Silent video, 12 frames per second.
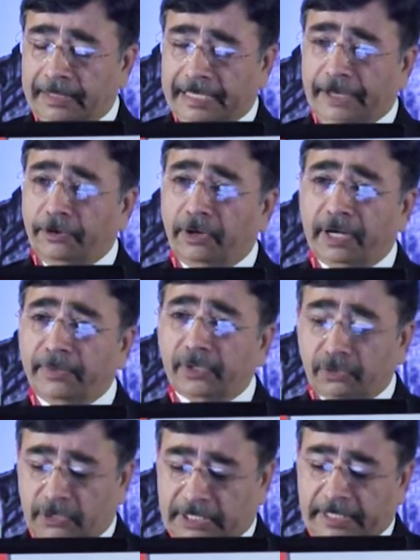They are not
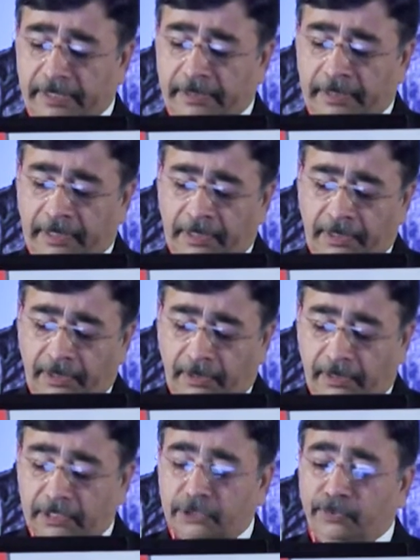able to sit
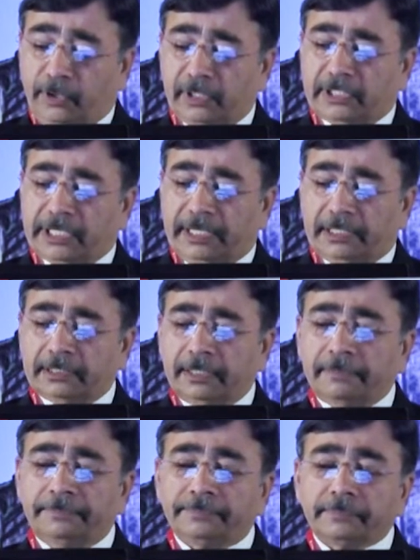on small
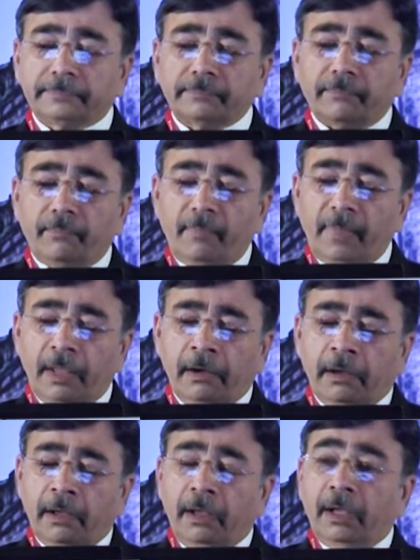chairs.
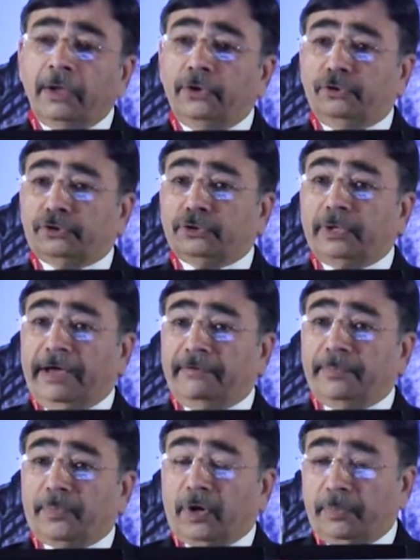You should
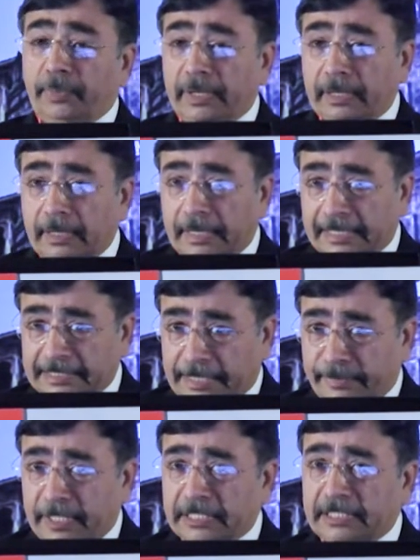have a proper
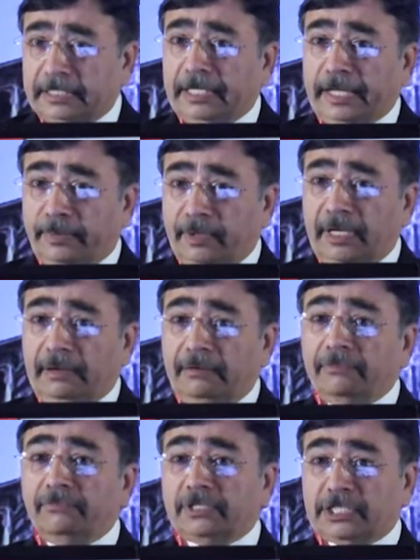examination
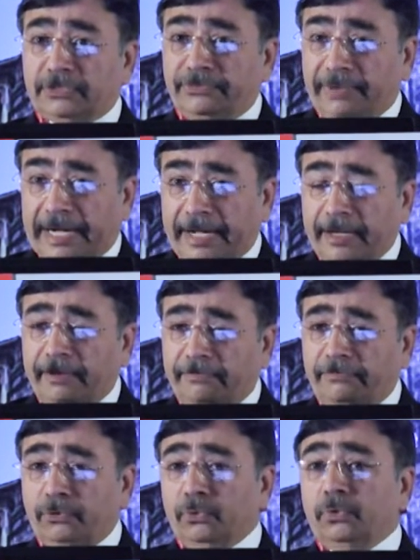table which is wide
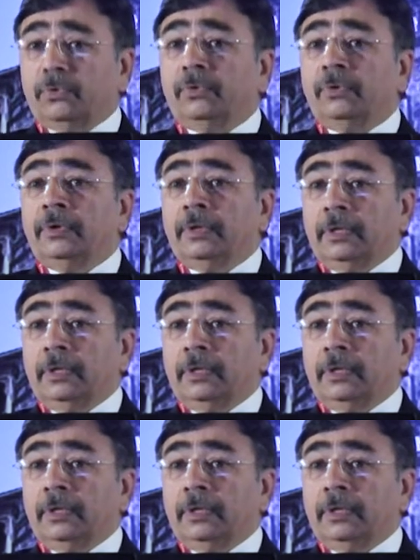enough to